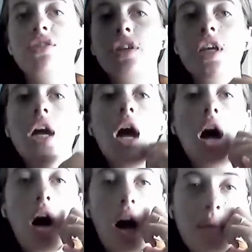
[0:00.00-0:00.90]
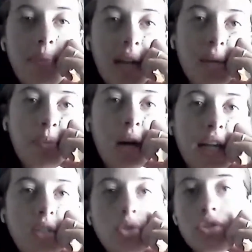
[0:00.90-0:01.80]
so I make my
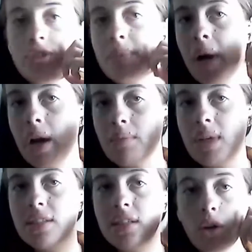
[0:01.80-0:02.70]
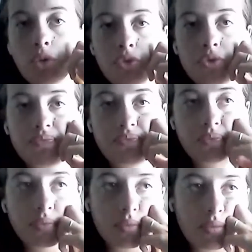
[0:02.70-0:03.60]
laundry powder myself,
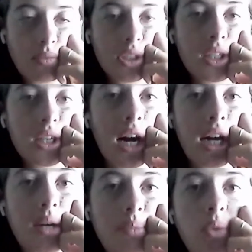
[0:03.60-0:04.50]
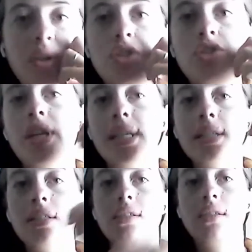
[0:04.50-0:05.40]
um, which
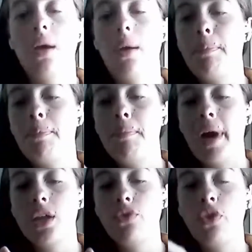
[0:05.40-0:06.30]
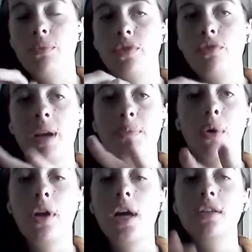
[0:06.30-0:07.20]
is made from three
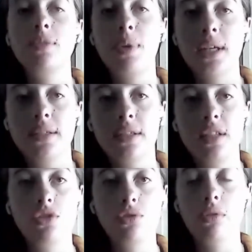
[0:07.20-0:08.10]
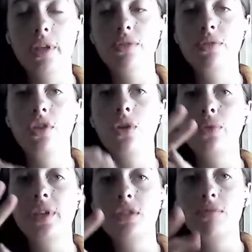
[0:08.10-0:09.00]
products plus essential oils. So
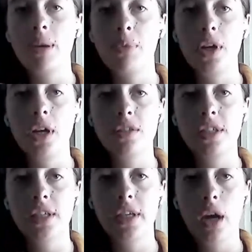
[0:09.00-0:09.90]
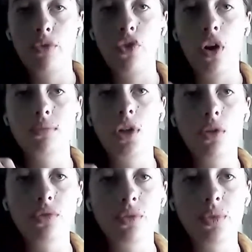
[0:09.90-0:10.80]
all these three products you can get from
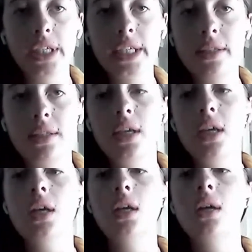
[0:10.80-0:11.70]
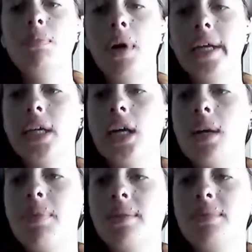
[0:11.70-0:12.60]
Coles or Woolies,
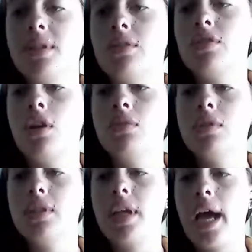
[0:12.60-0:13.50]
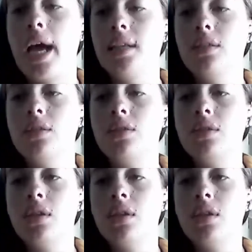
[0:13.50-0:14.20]
bicarb, Epsom salts, and